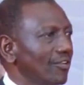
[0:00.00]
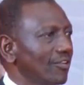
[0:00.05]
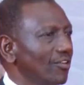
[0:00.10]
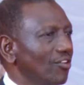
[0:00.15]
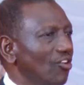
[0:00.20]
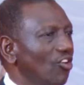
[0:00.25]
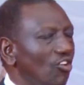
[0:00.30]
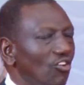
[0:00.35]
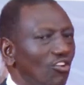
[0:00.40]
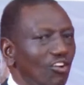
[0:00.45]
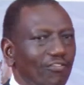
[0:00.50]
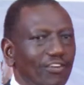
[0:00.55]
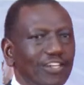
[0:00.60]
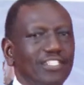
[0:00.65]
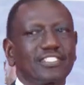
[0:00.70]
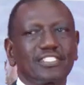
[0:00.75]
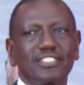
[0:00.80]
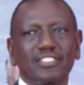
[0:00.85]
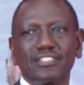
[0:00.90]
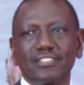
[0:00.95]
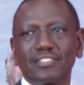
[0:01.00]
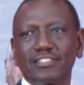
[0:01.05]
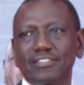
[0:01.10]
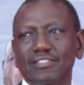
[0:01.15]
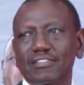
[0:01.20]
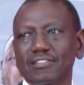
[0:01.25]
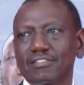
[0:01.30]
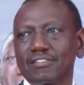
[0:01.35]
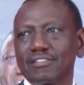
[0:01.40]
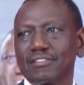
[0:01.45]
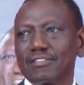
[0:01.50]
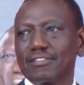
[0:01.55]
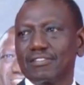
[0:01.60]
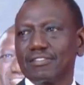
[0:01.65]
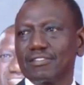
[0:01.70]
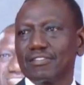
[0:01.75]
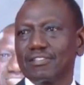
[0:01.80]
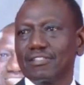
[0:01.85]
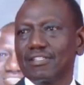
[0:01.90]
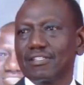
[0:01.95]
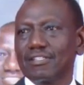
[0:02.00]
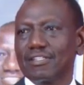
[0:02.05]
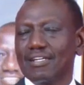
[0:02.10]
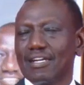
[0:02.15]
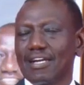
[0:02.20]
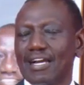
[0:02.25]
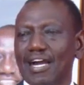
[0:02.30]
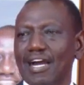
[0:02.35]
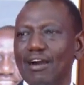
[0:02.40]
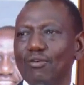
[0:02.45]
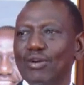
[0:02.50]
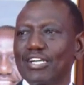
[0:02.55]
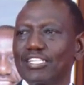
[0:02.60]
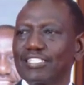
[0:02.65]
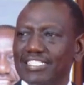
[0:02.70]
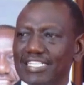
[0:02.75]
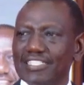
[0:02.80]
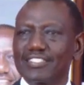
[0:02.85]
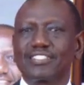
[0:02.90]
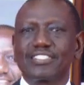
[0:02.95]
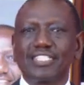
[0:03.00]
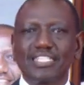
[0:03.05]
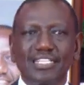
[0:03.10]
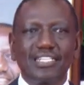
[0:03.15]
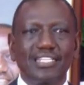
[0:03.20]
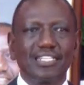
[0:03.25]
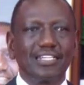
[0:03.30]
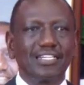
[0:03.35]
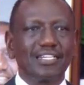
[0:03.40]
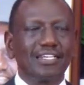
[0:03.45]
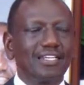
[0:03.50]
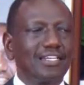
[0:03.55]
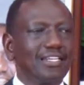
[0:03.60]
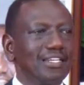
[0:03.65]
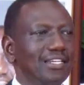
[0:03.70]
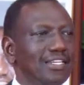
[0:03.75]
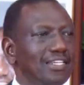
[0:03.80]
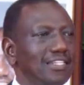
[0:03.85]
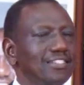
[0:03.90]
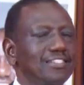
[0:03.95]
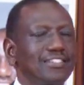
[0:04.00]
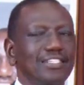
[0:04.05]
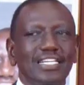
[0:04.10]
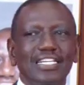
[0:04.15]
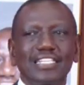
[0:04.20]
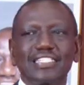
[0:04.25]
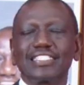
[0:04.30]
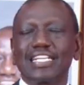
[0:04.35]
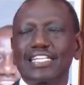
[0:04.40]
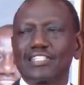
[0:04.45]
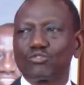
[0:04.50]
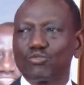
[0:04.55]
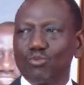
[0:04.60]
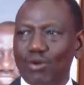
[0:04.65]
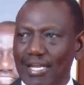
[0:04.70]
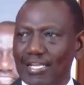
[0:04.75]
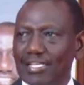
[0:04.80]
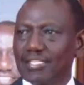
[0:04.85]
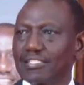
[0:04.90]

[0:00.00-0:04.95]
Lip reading: All of us, our destiny is intertwined.